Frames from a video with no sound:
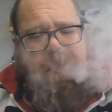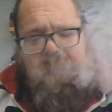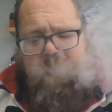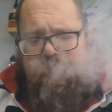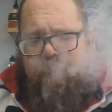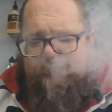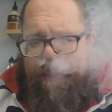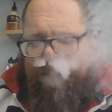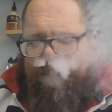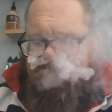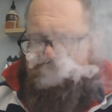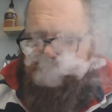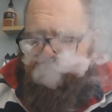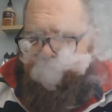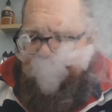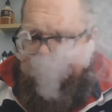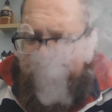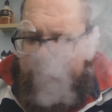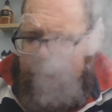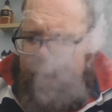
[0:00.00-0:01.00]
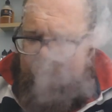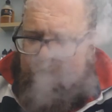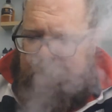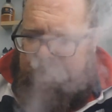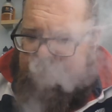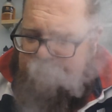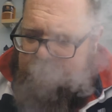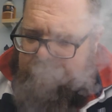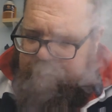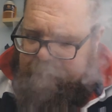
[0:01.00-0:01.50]
of the mango juices,
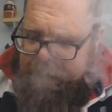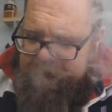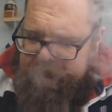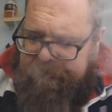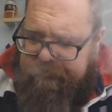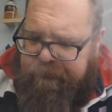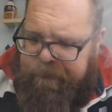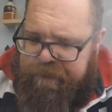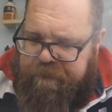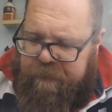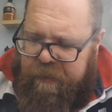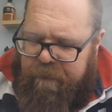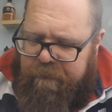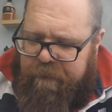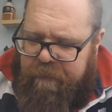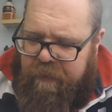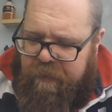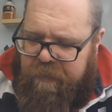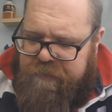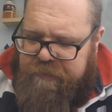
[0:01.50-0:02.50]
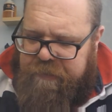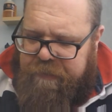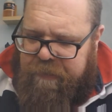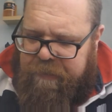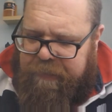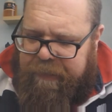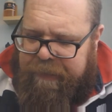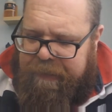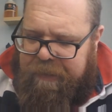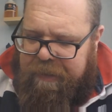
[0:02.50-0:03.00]

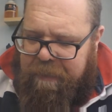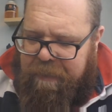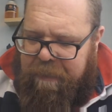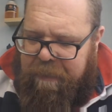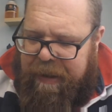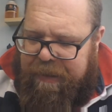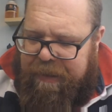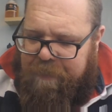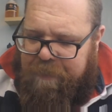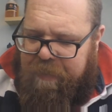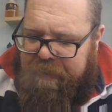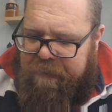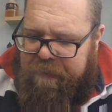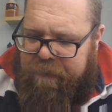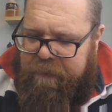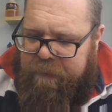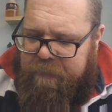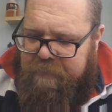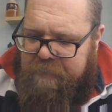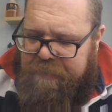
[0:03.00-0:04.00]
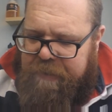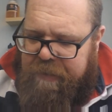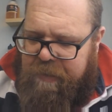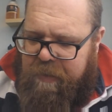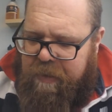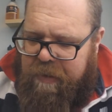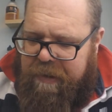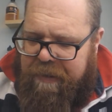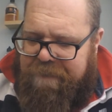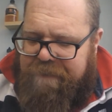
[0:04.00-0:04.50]
unfortunately, in my opinion, I don't
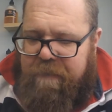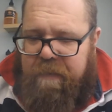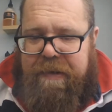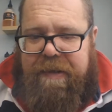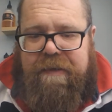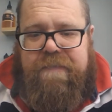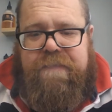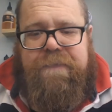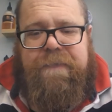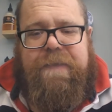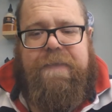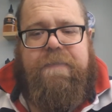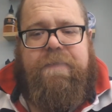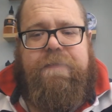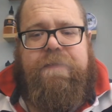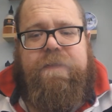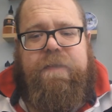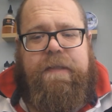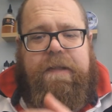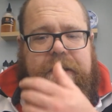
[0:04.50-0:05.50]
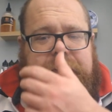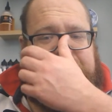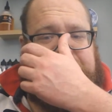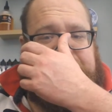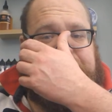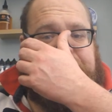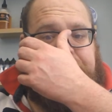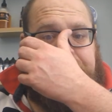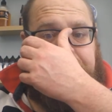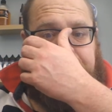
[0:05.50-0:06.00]
know how everyone else feels,
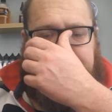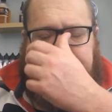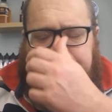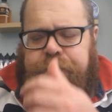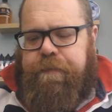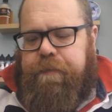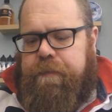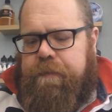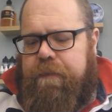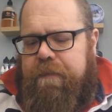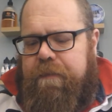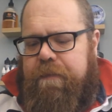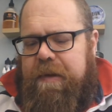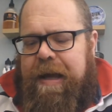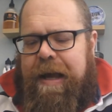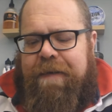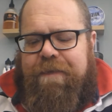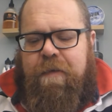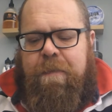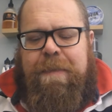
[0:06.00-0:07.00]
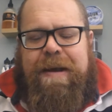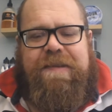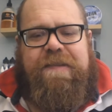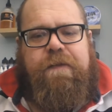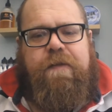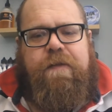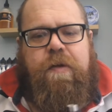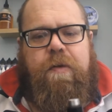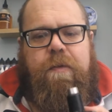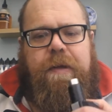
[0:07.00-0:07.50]
have a
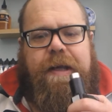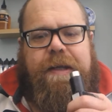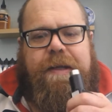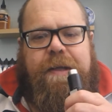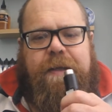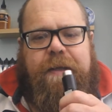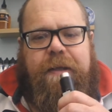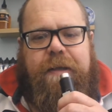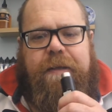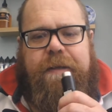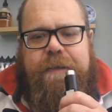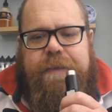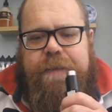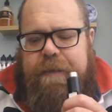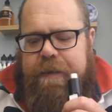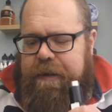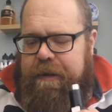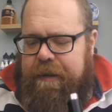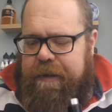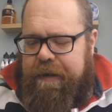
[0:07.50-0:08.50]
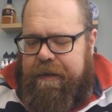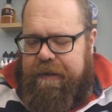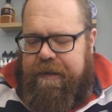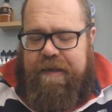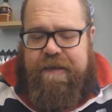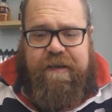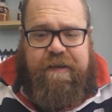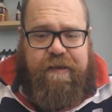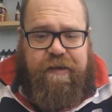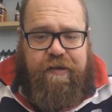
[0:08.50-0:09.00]
massive Kool-Aid here.
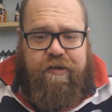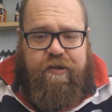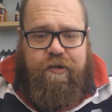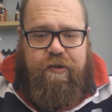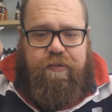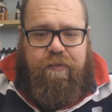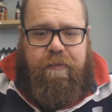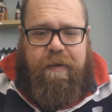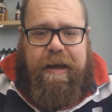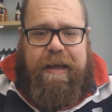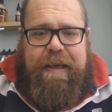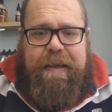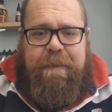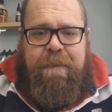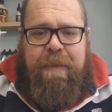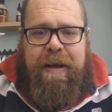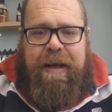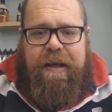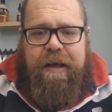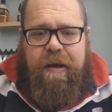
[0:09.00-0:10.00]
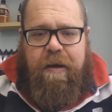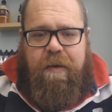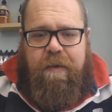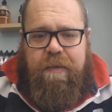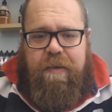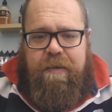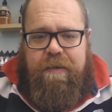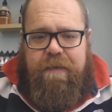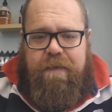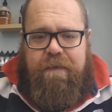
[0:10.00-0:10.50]
This is a straight
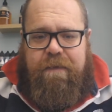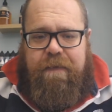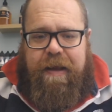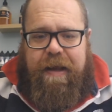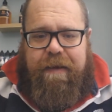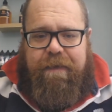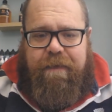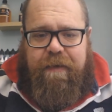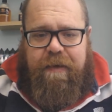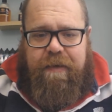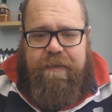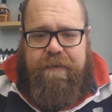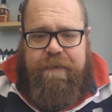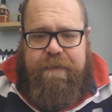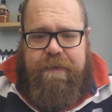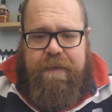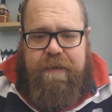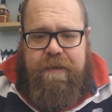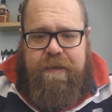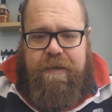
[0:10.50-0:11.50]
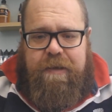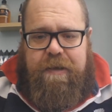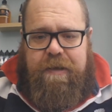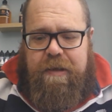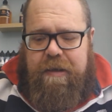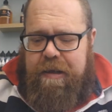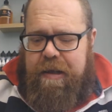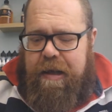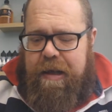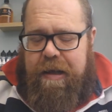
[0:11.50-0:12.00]
mango flavour,
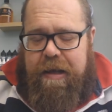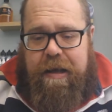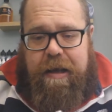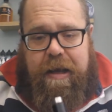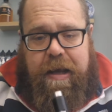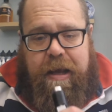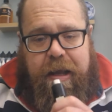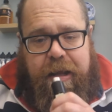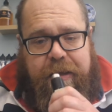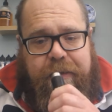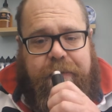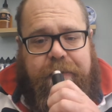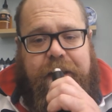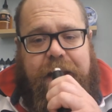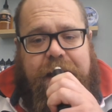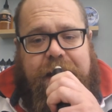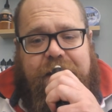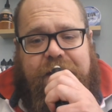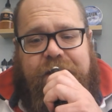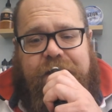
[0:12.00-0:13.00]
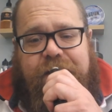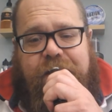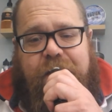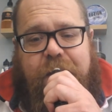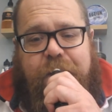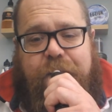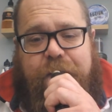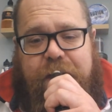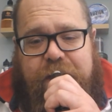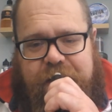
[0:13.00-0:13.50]
and it's
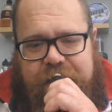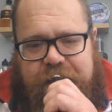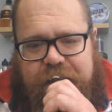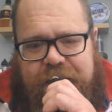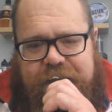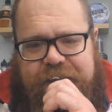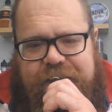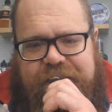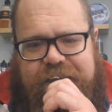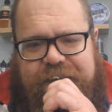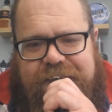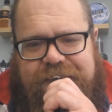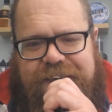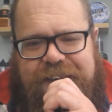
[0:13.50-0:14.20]
very nice.